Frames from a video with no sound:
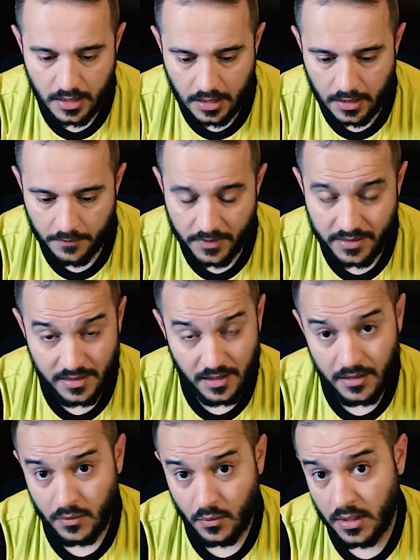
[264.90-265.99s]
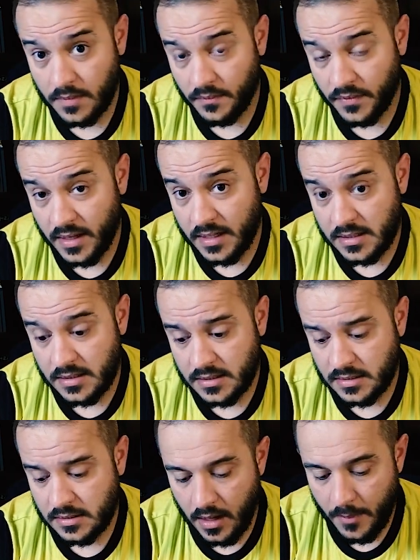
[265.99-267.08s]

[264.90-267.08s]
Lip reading: And then the other one that is